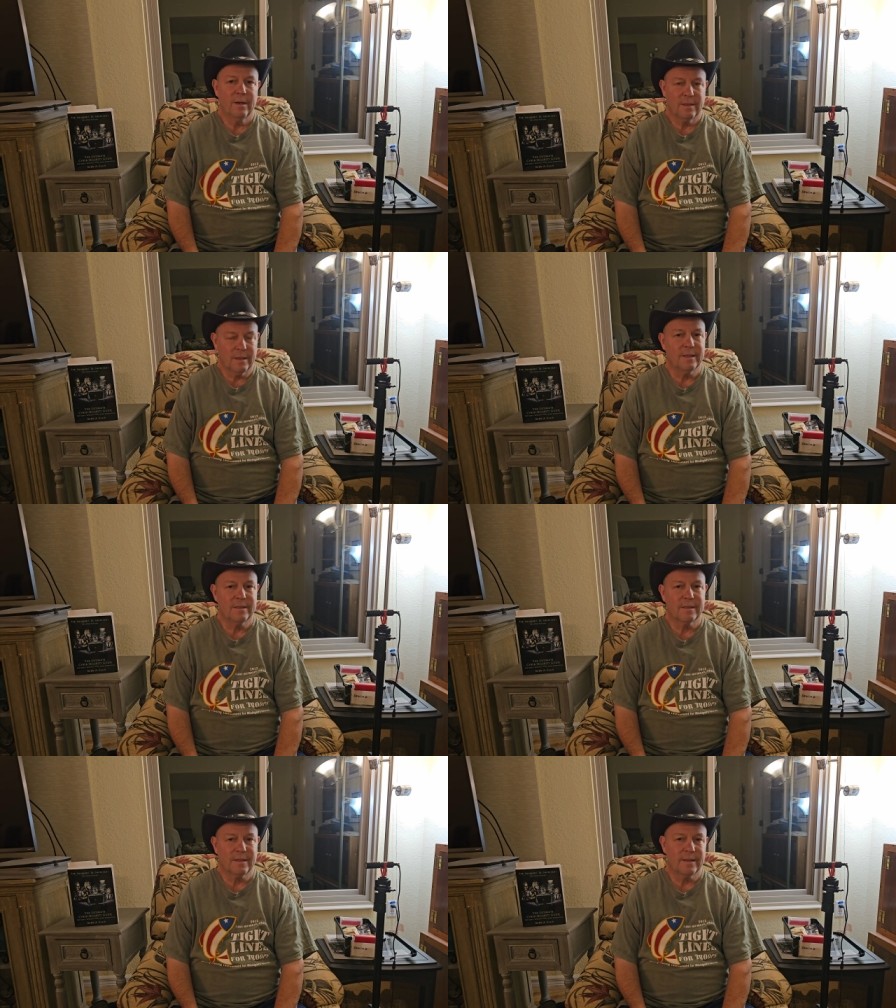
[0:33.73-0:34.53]

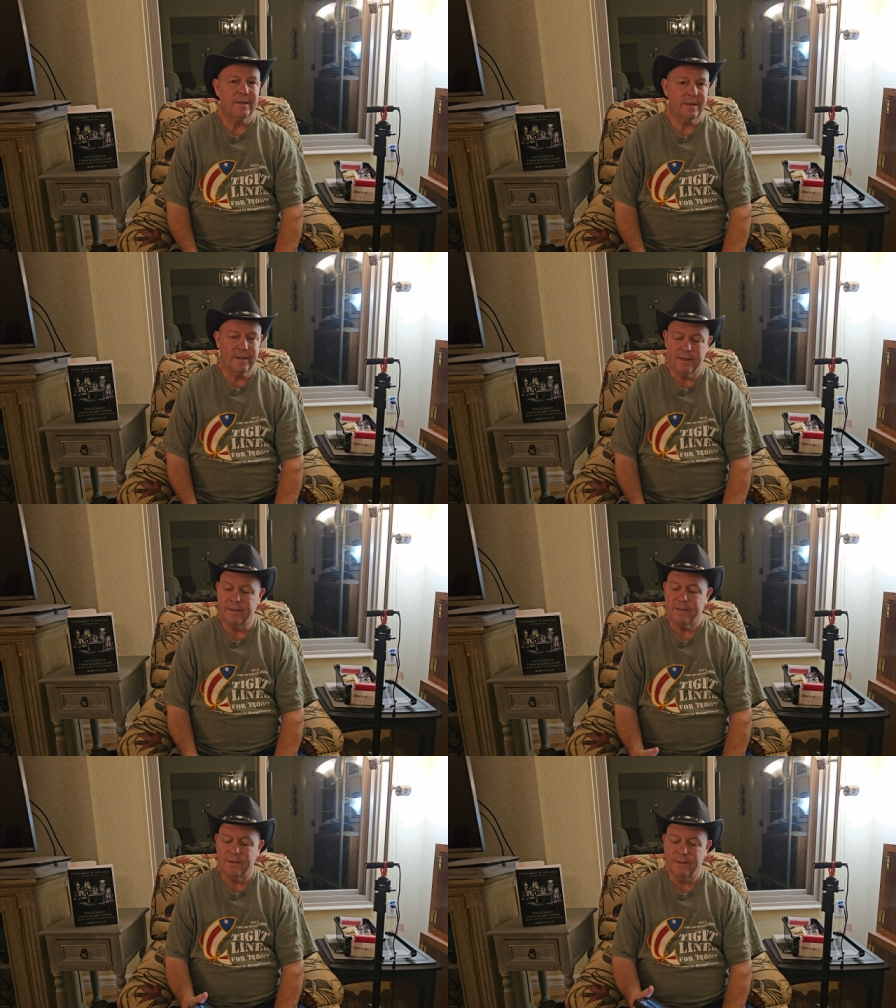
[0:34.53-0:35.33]
Let's get
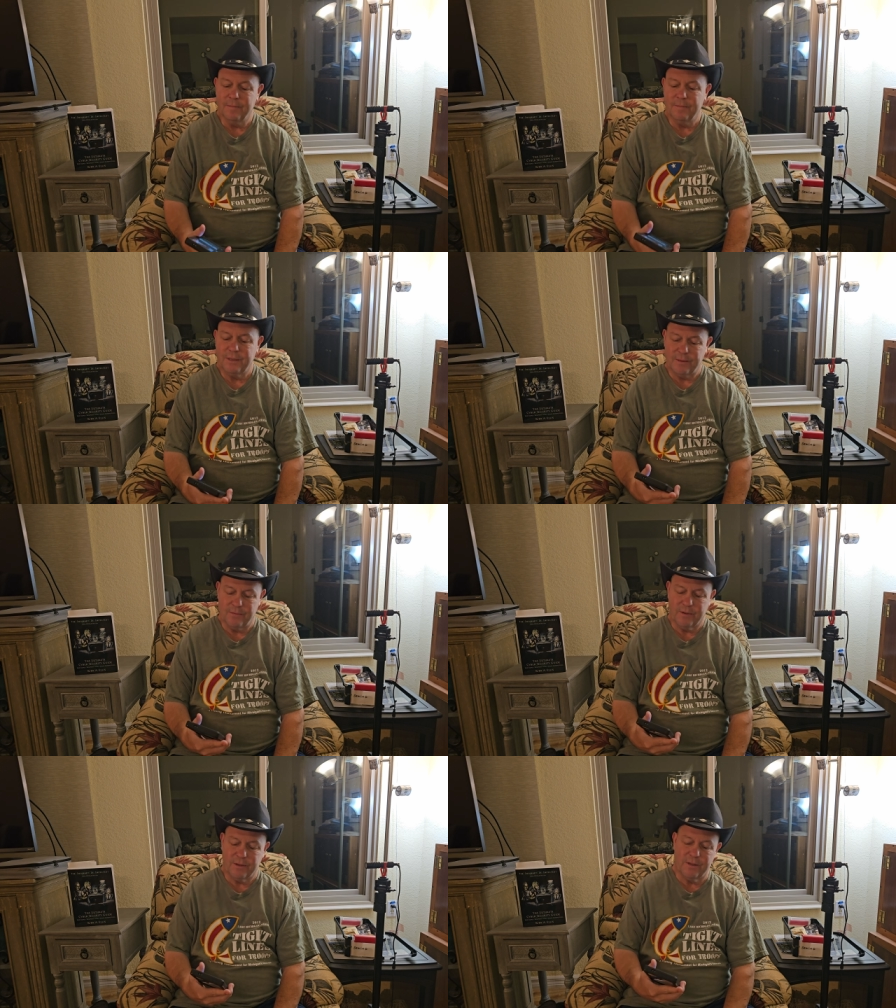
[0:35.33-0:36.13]
into it.
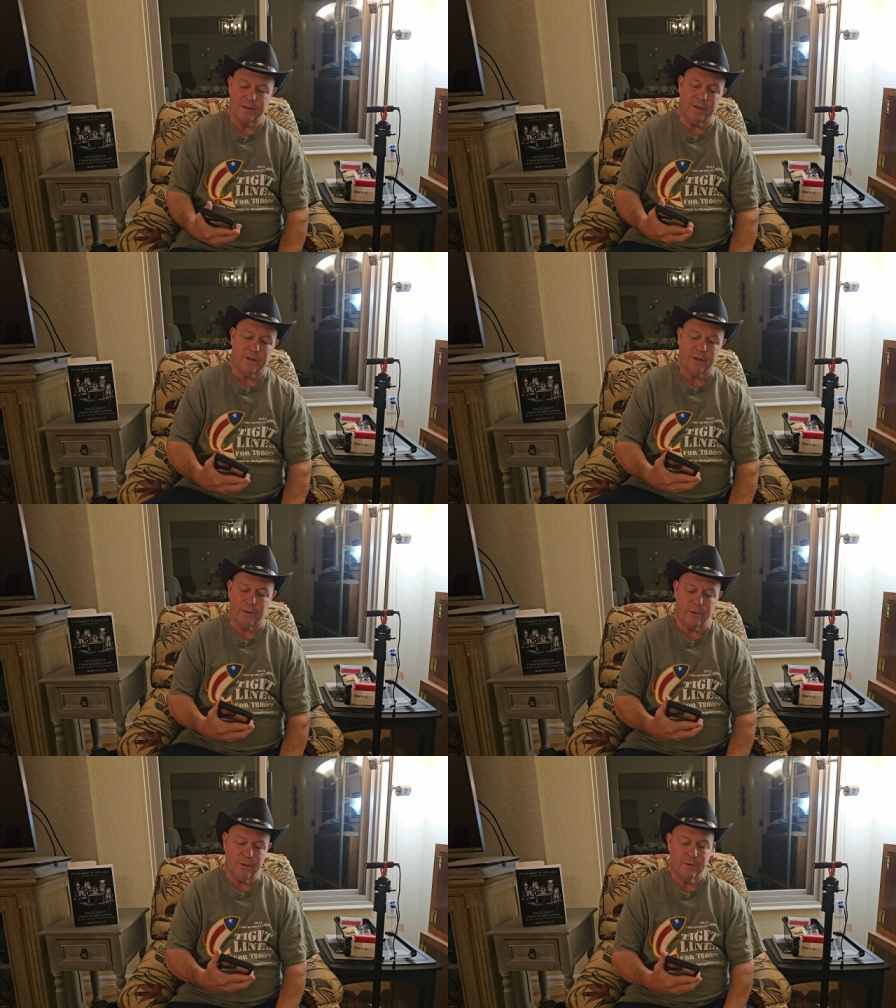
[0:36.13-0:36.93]
And we're just going to
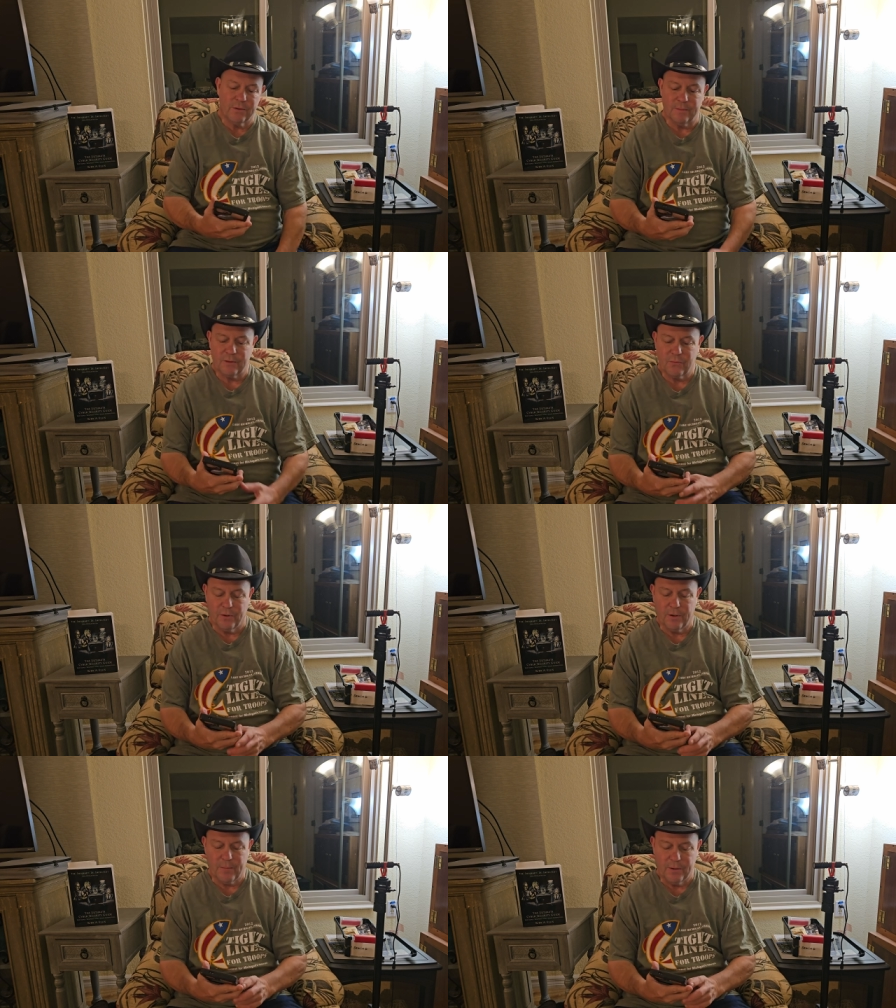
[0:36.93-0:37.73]
go through some
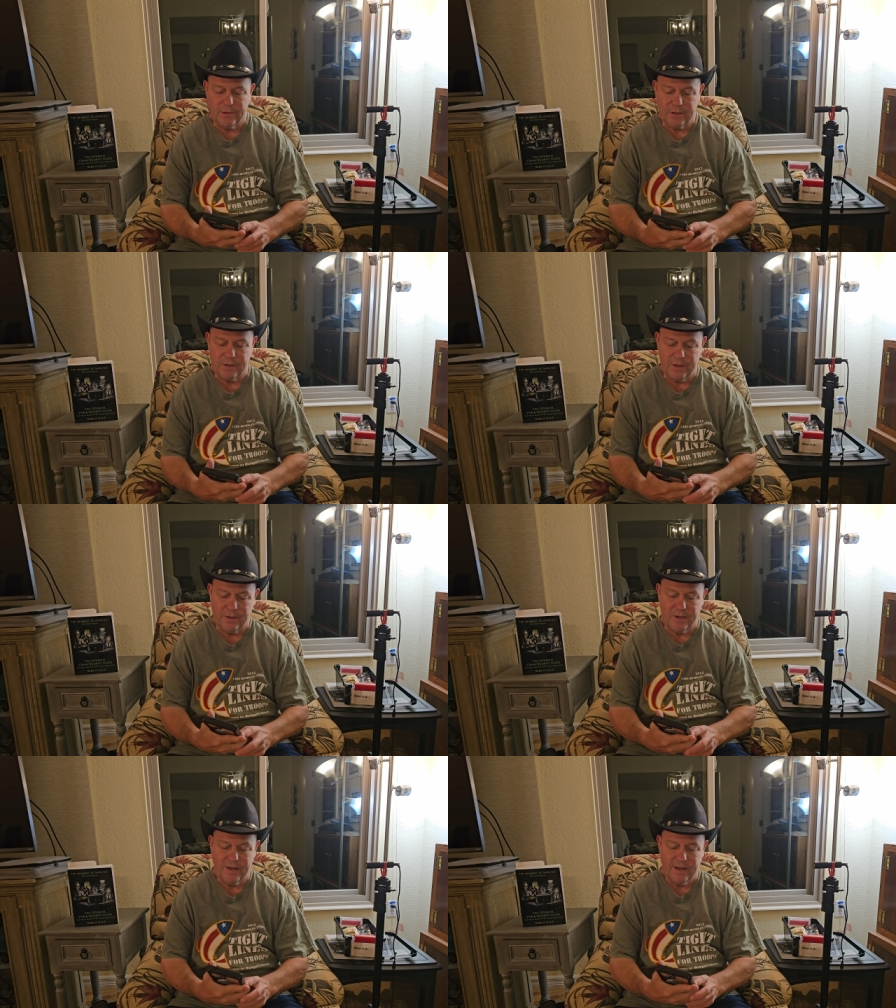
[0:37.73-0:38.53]
Twitter posts here.